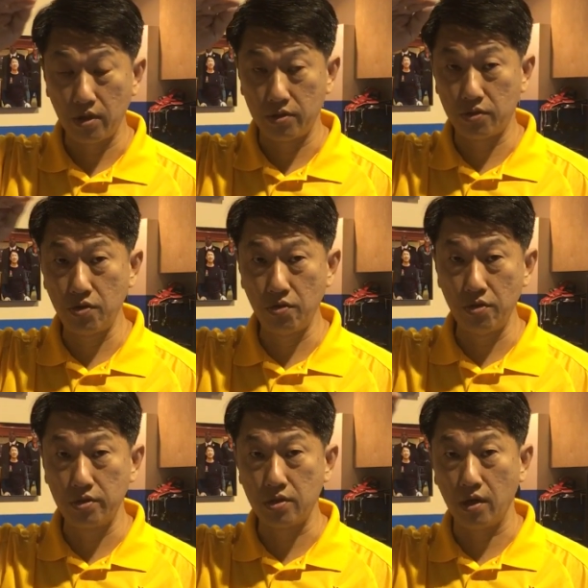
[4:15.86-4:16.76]
the
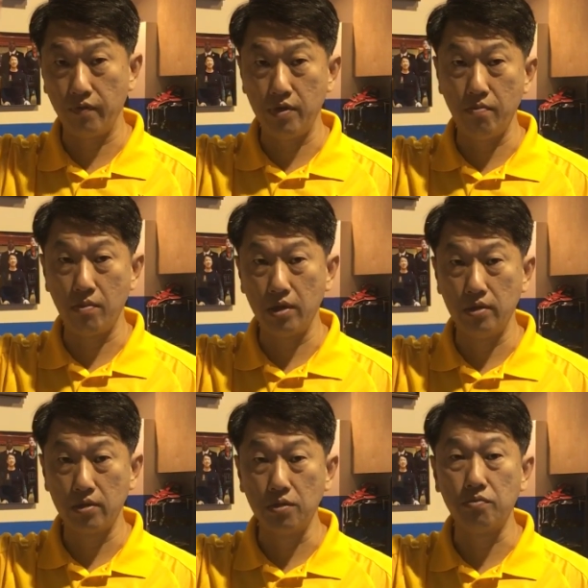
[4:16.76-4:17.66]
students of
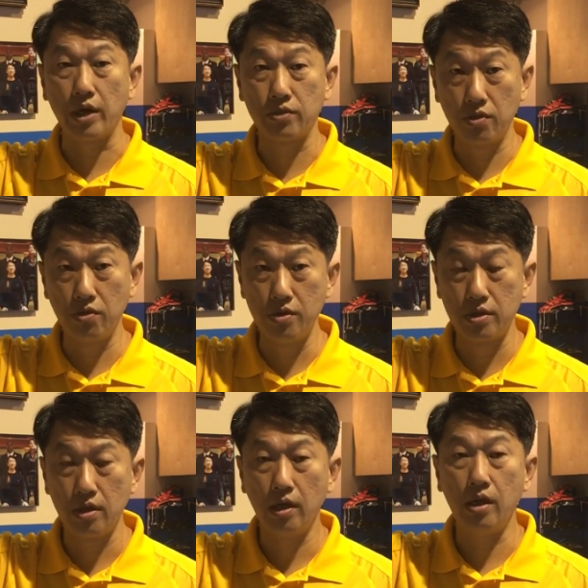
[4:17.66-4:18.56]
Man, direct
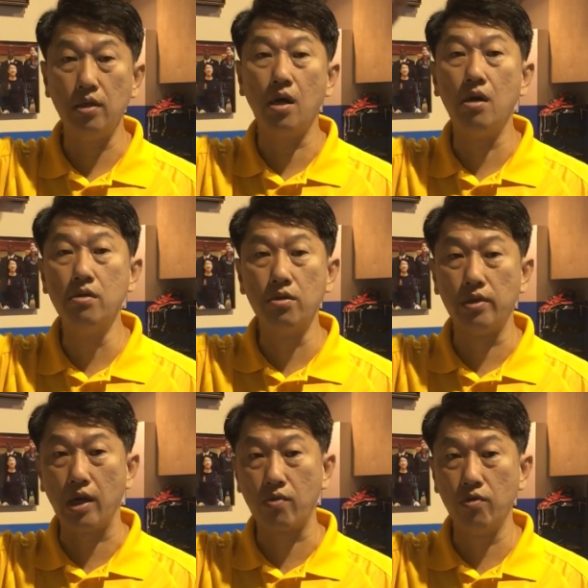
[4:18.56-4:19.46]
students, and under
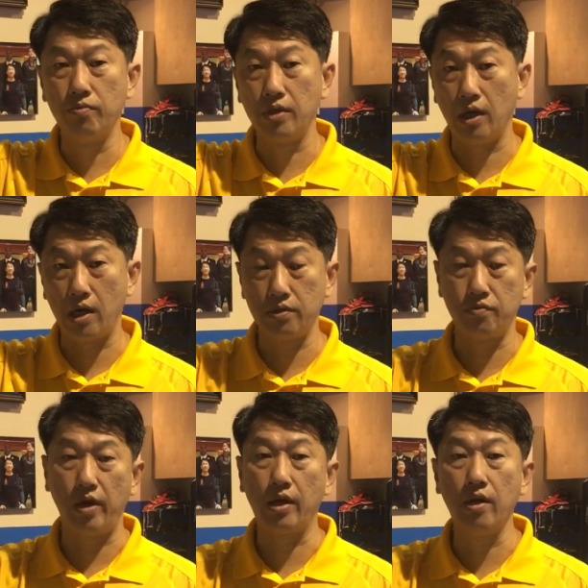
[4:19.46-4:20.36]
that group, the
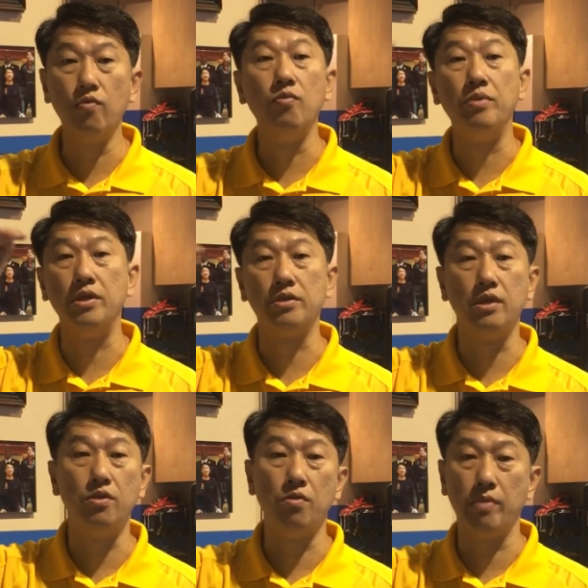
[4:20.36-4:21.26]
highest ranking will be the
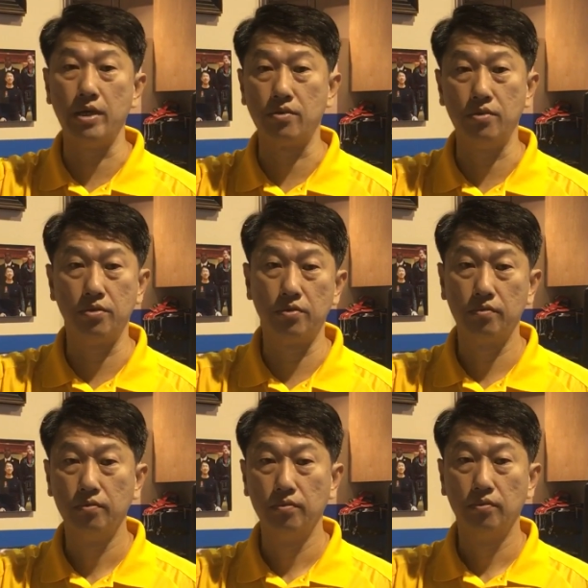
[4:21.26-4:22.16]
senior masters,
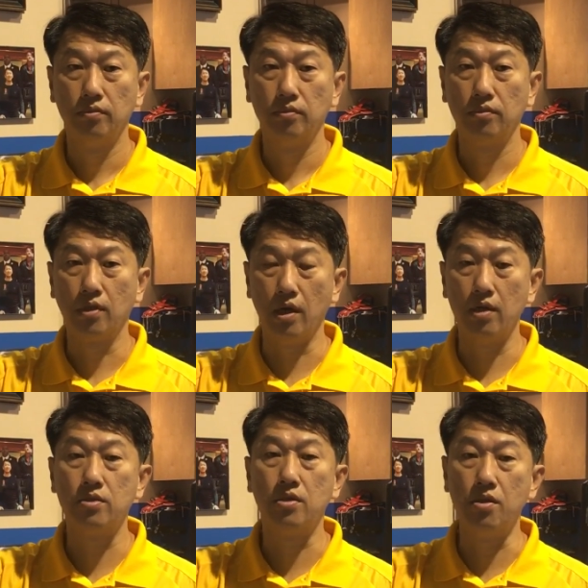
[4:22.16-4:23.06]
okay,
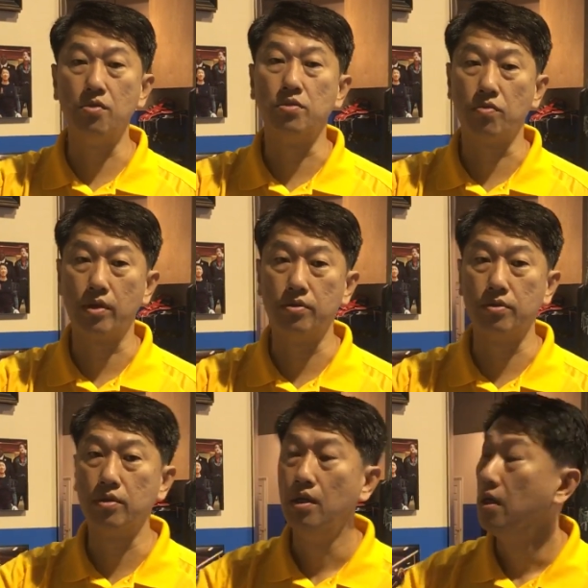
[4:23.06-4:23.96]
senior instructors.